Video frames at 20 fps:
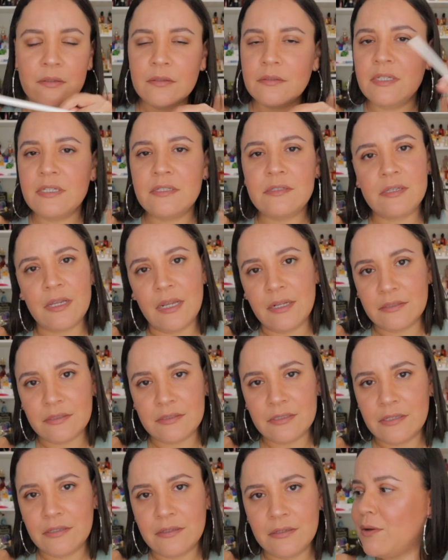this
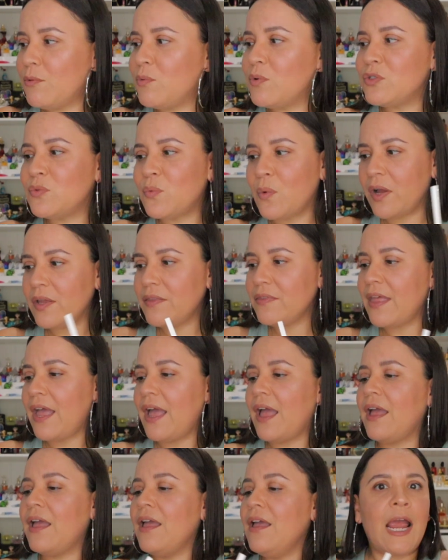scent was one
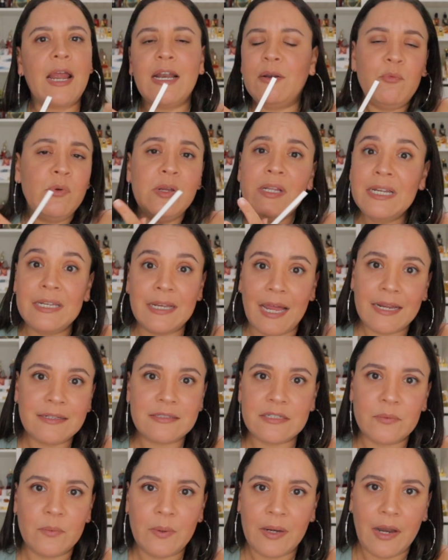that I really
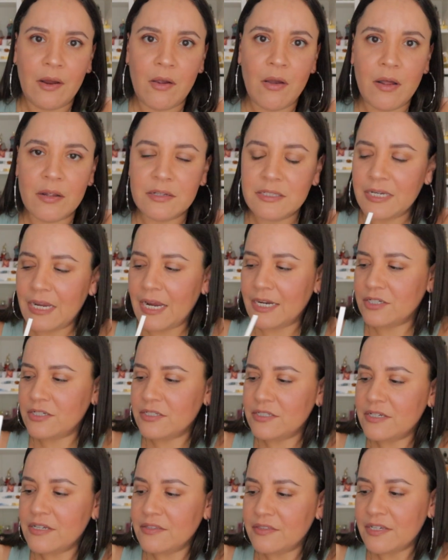liked it when I hauled it. I
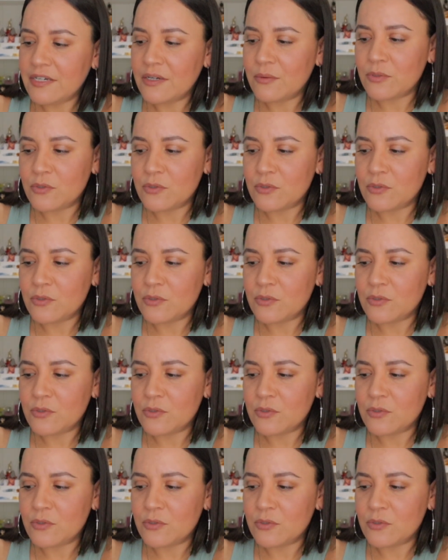just didn't think it